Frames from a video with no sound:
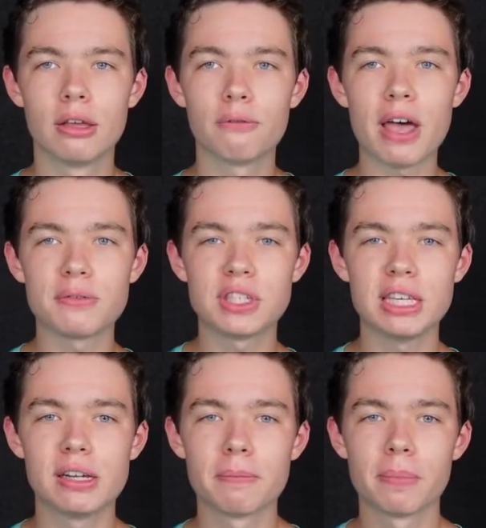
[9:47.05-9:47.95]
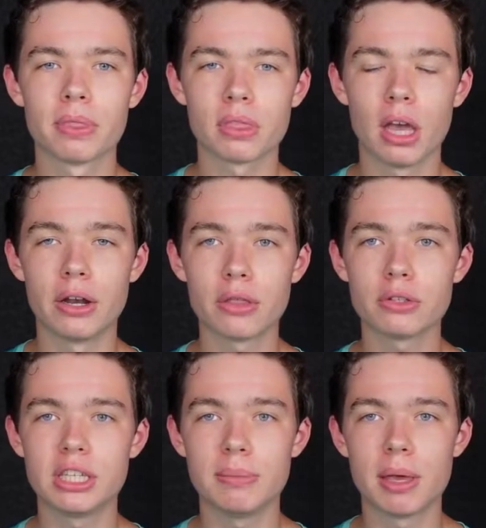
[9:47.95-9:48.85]
5 seed, another
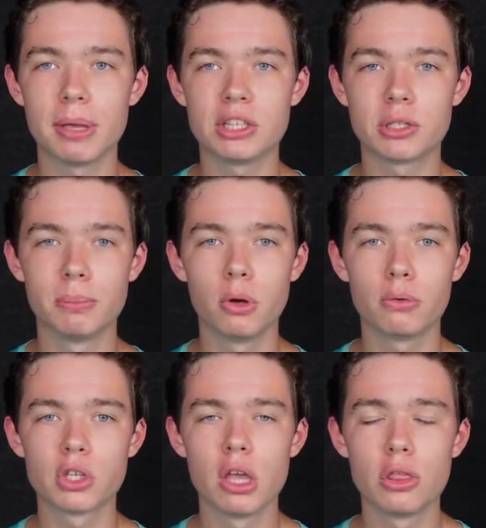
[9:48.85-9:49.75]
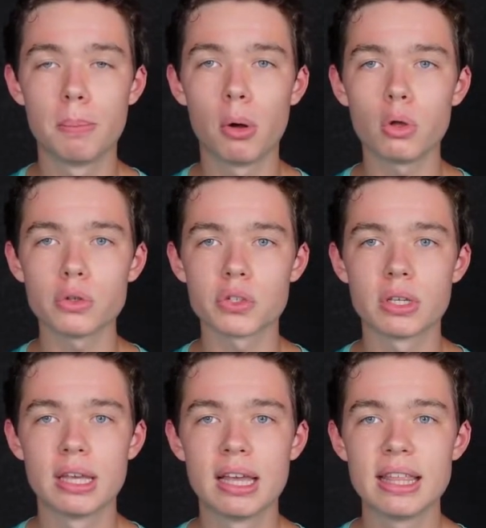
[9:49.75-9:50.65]
team that made some moves, the Bulls.
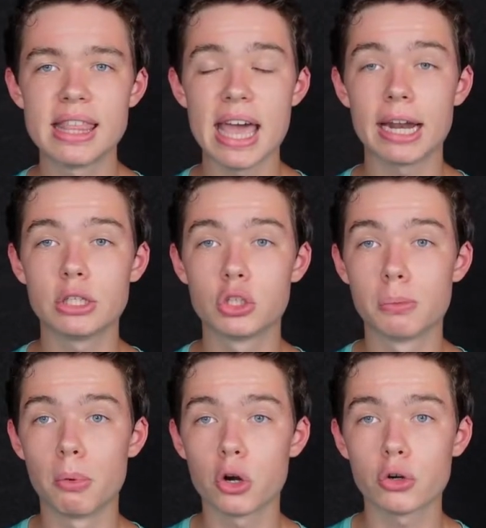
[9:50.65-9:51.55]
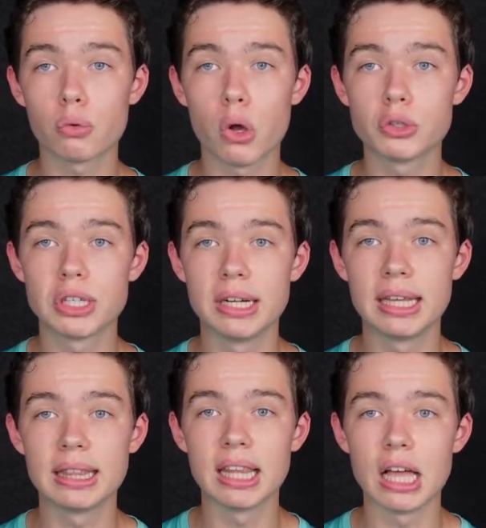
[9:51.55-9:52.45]
They added DeMar DeRozan
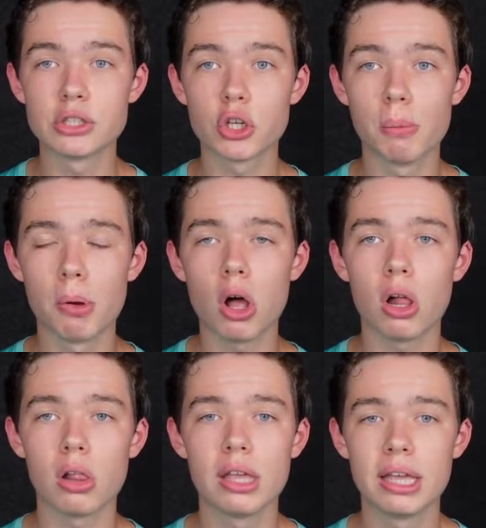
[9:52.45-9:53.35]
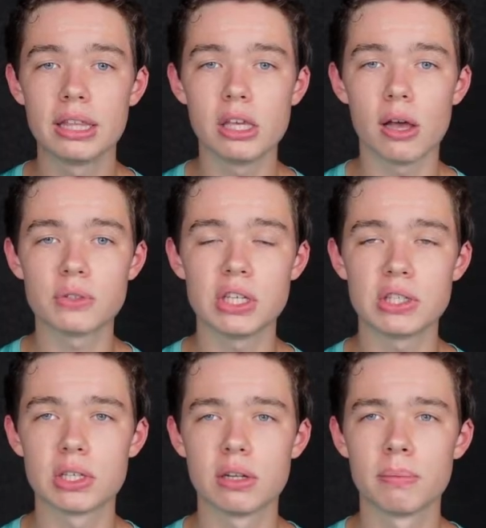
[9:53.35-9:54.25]
and Lonzo Ball in the
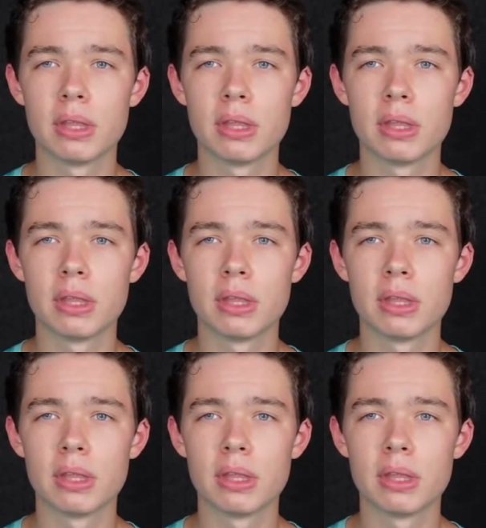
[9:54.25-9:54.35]
offseason.